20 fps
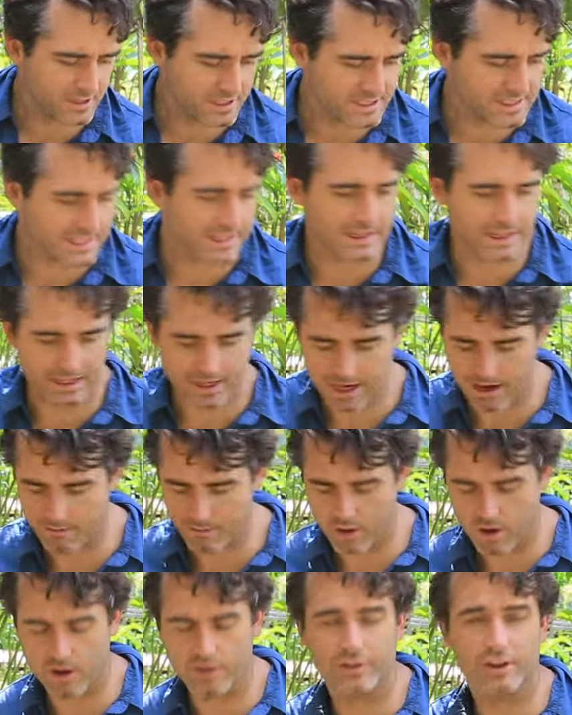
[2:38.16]
me to set the
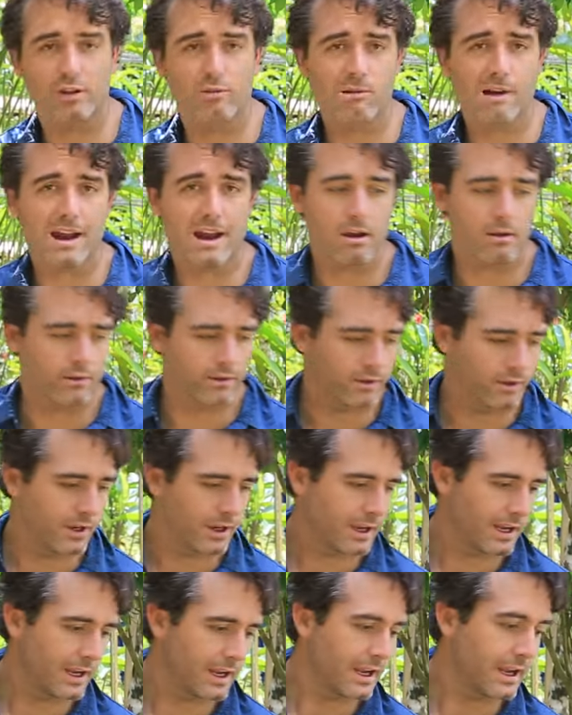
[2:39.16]
camera on the ground
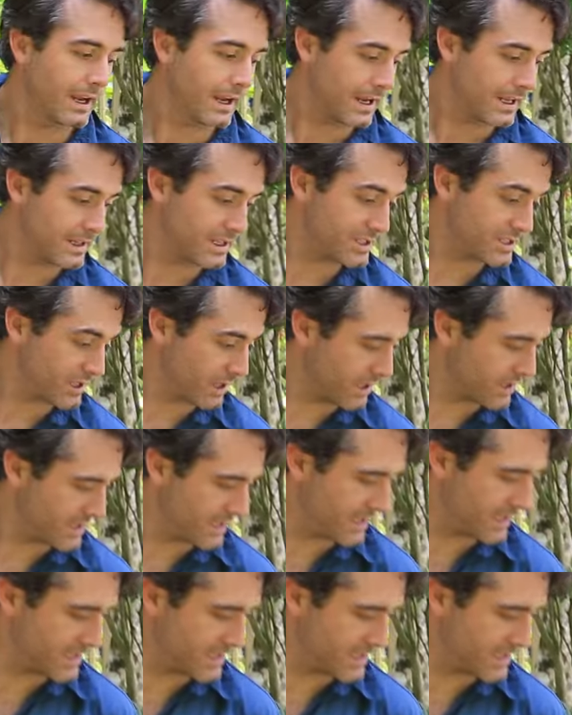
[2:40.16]
and then start to